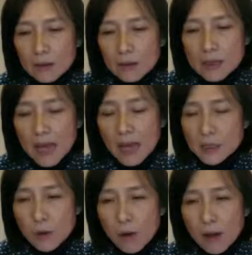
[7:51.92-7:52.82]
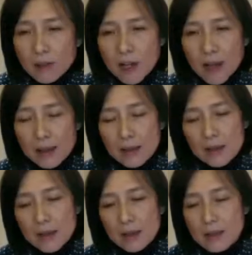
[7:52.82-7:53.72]
This last project
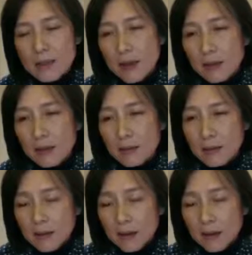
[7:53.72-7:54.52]
is an